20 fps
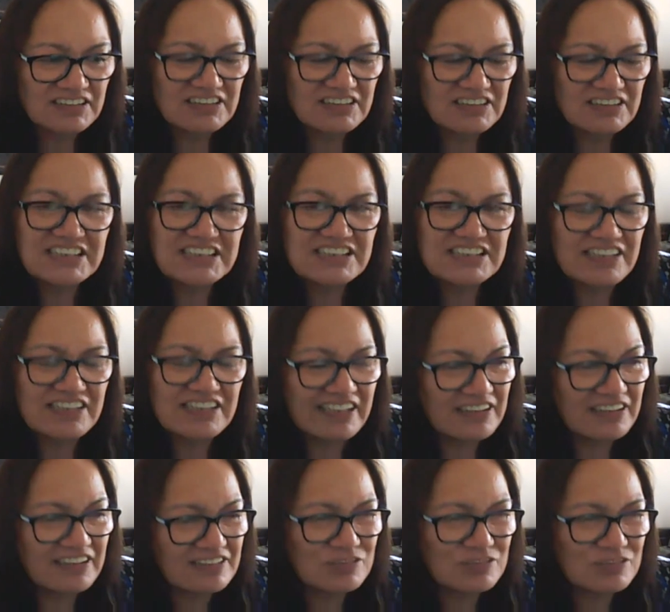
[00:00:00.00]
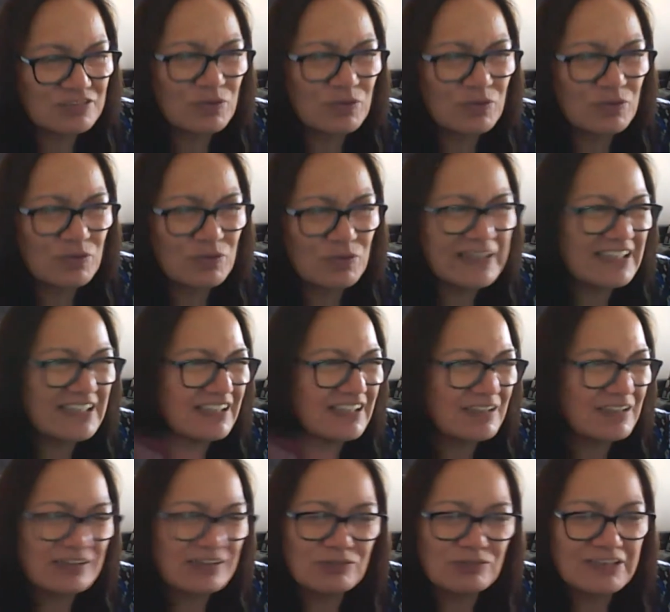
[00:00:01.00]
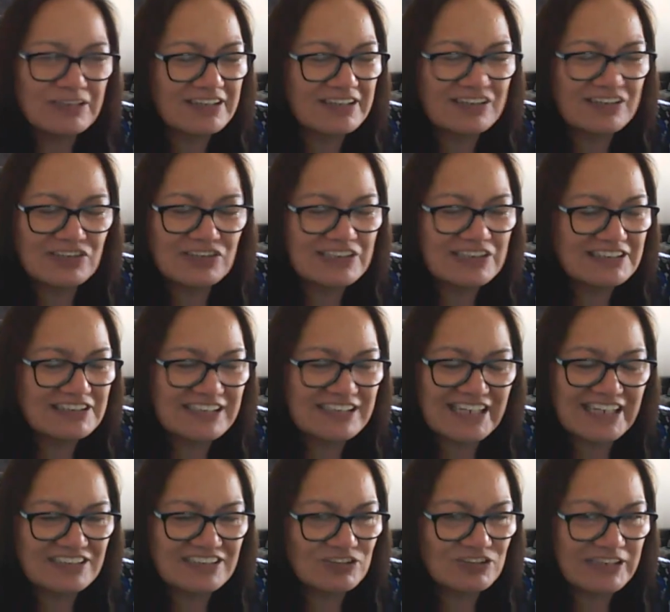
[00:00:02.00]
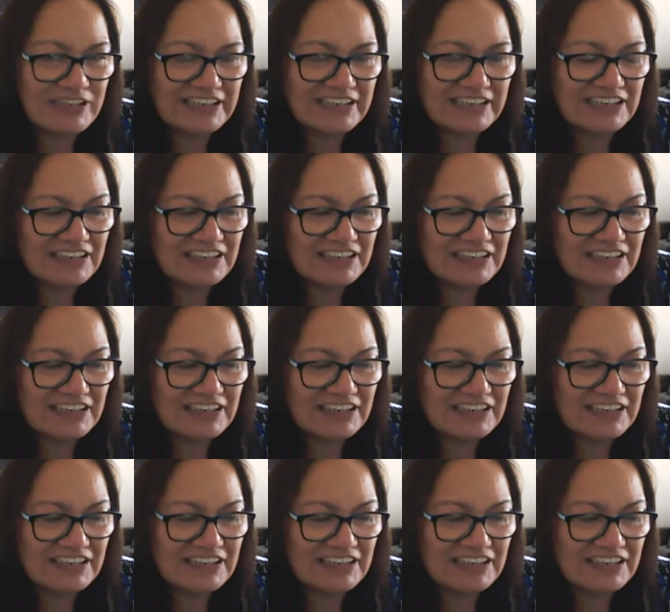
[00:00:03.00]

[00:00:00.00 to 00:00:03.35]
I did that. I was waking up at 1:30 to catch Randy.